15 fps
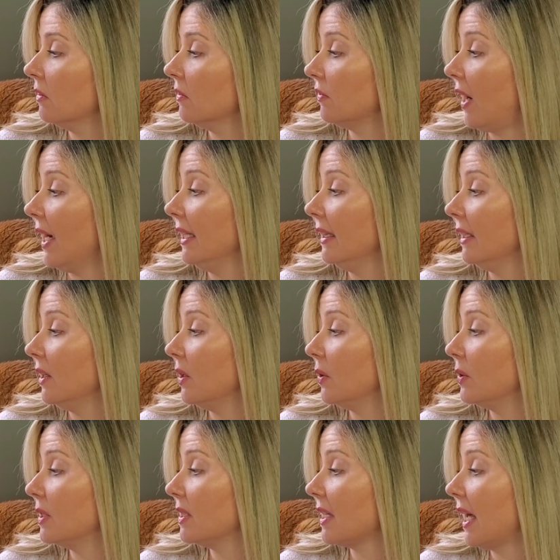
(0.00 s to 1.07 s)
Finally,
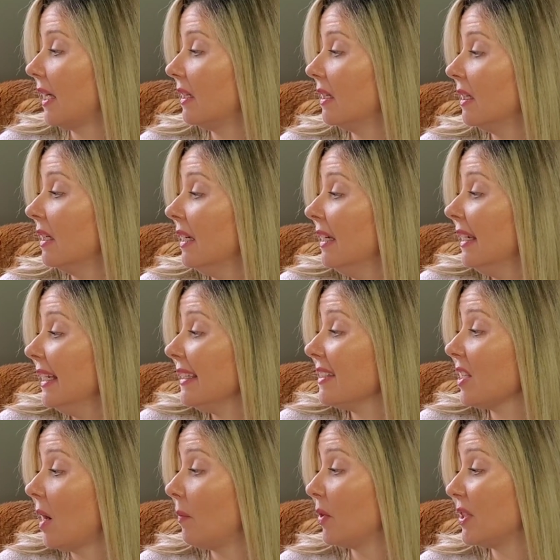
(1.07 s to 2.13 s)
Goose said,
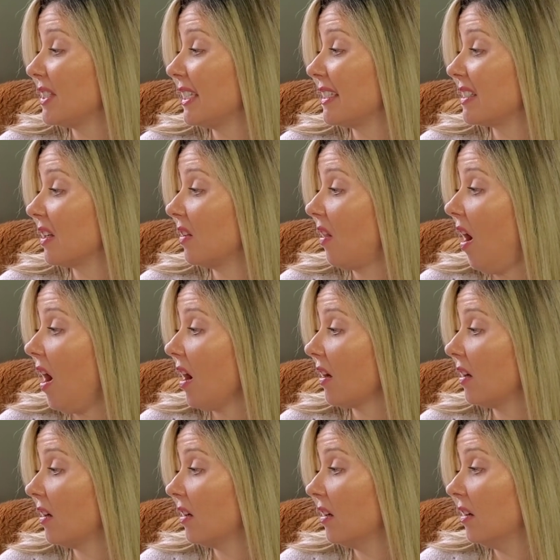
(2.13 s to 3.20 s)
"It's almost 6
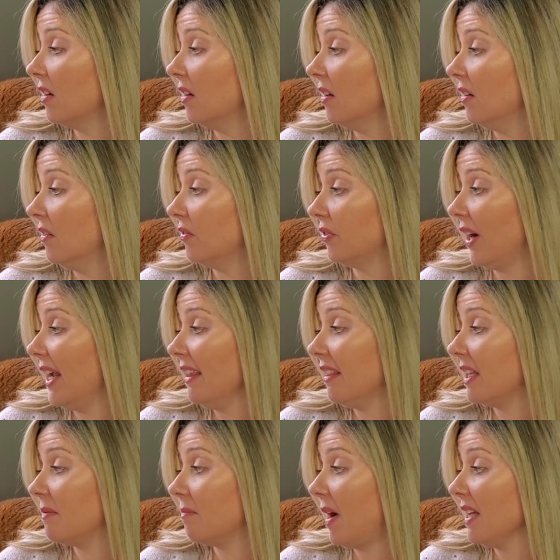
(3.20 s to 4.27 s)
o'clock.
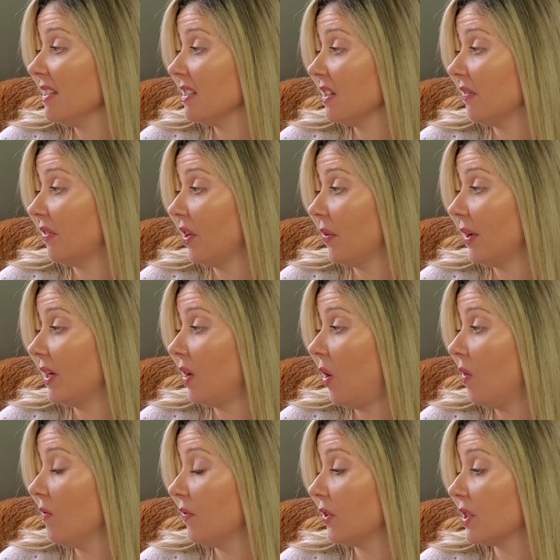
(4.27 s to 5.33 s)
Franklin must have hurried
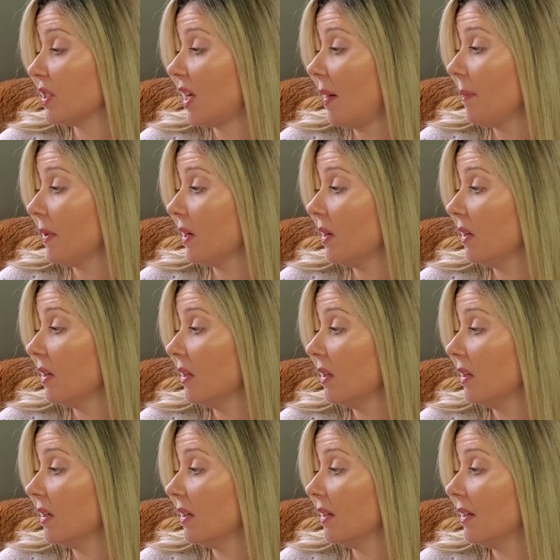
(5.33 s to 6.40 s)
home for supper."
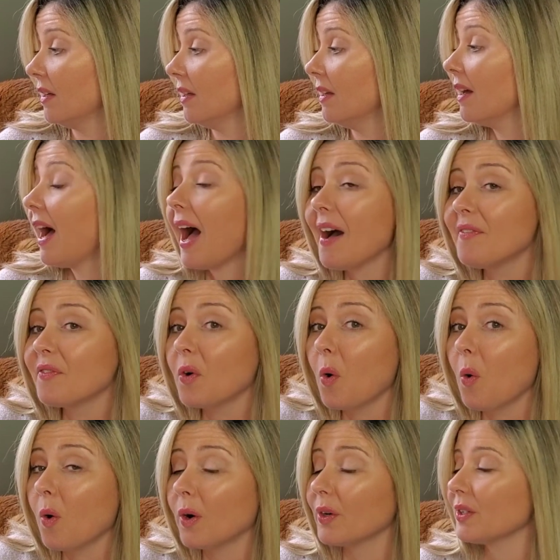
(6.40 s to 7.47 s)
"Of
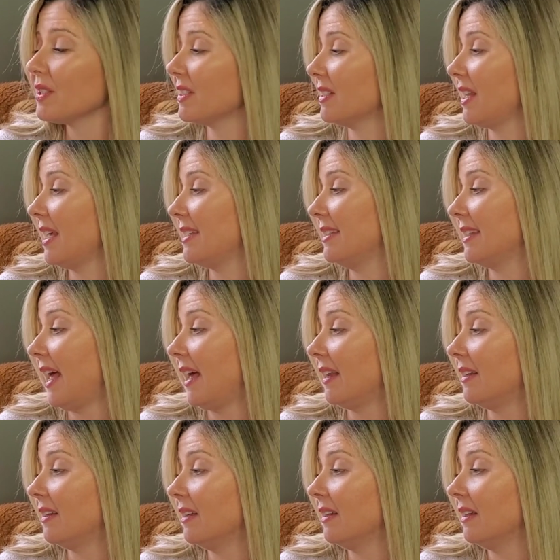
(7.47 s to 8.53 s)
course," they
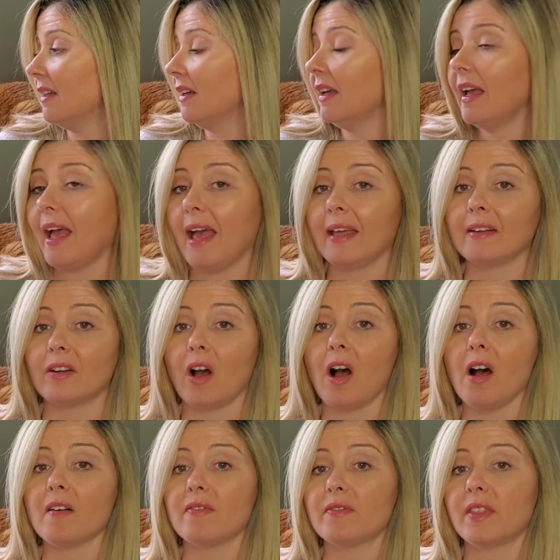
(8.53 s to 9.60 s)
said, and
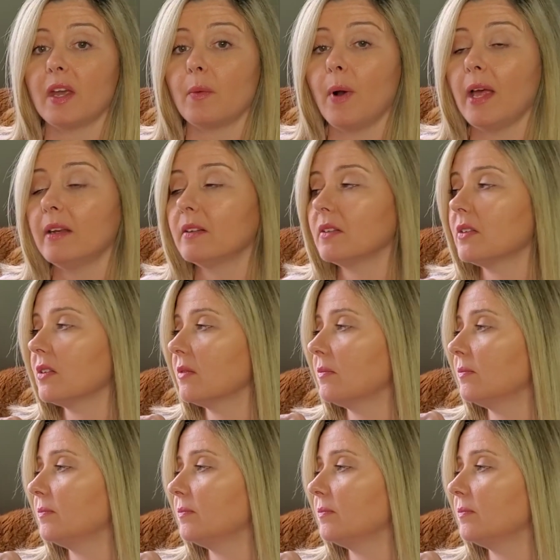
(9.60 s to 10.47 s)
off they went.